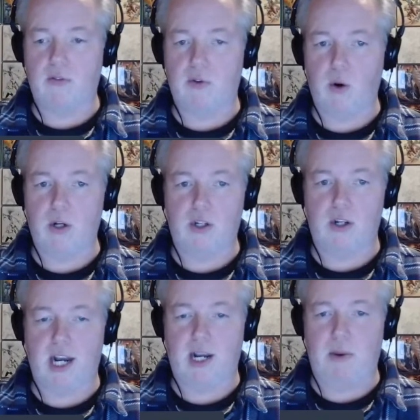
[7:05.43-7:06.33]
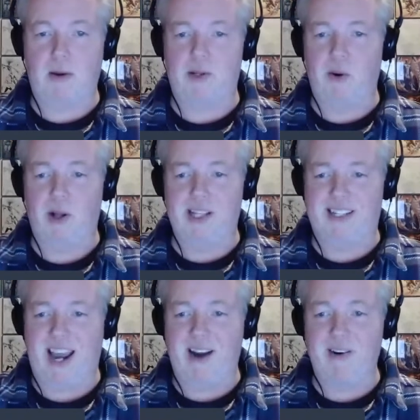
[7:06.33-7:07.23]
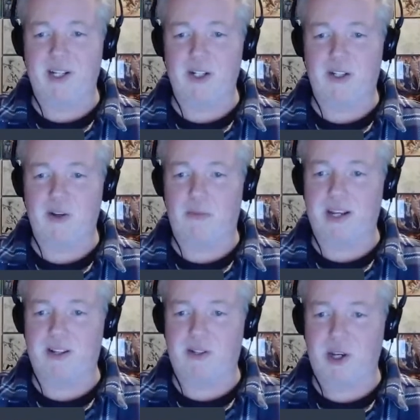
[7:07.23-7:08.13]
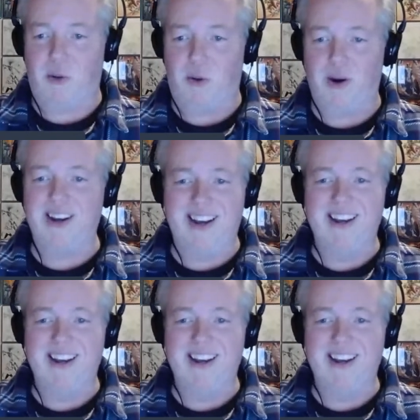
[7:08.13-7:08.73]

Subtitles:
Of course, you're not going to be able to do all these characters, so pick 2.